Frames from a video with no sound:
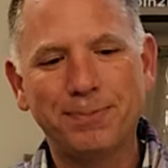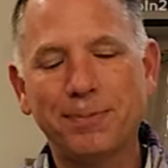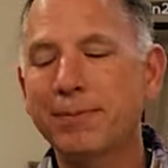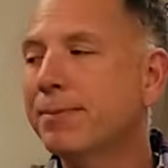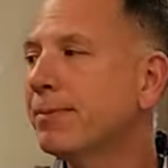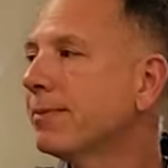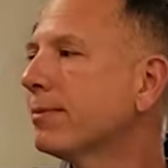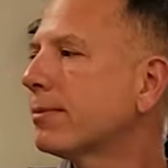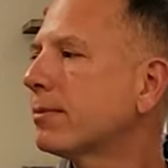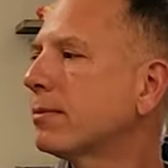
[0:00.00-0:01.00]

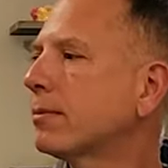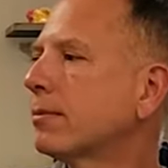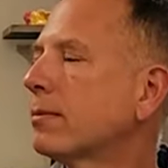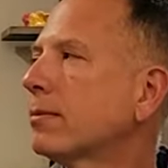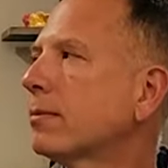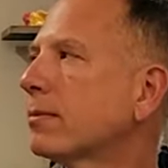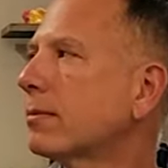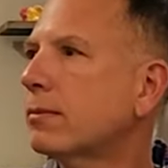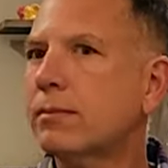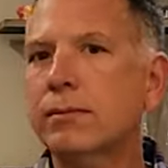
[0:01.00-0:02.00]

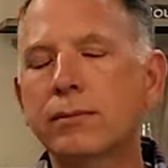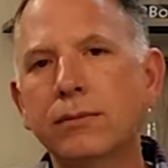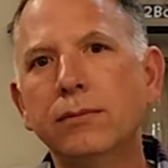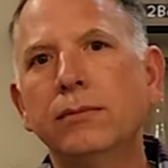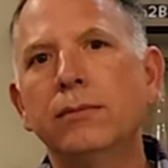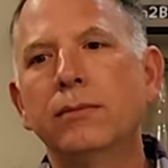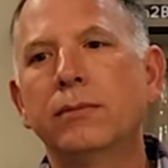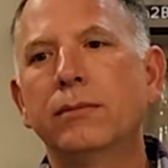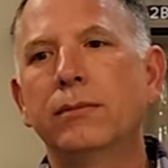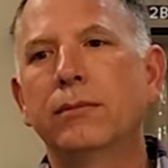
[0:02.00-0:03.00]

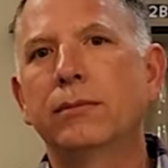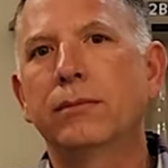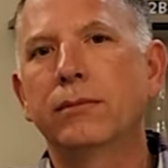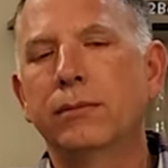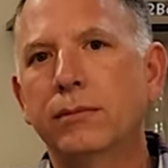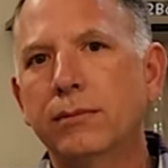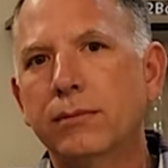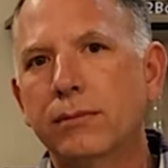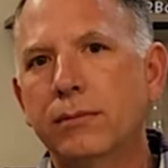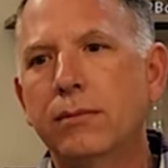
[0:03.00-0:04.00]

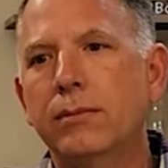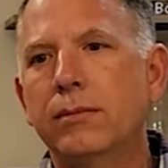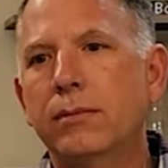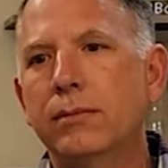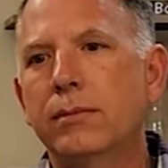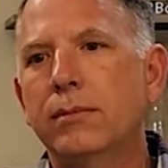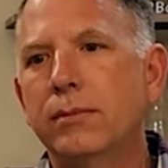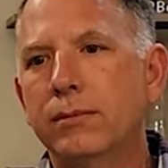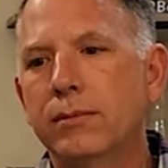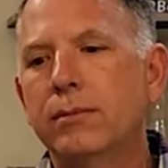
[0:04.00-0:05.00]

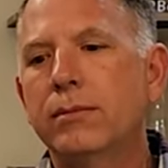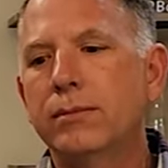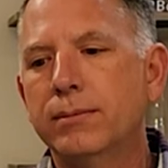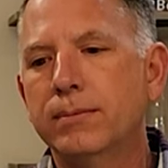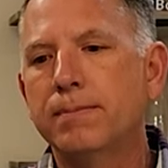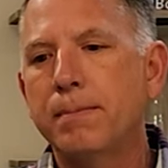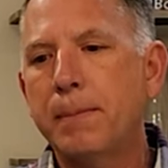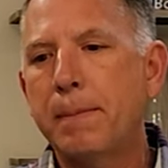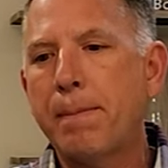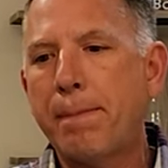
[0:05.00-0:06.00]

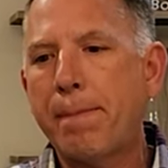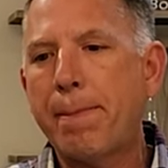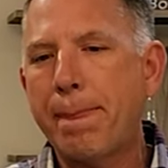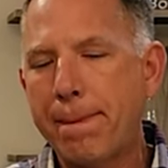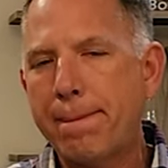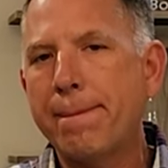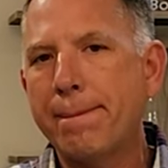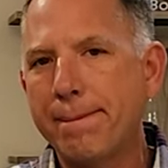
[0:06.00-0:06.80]
This person isn't speaking.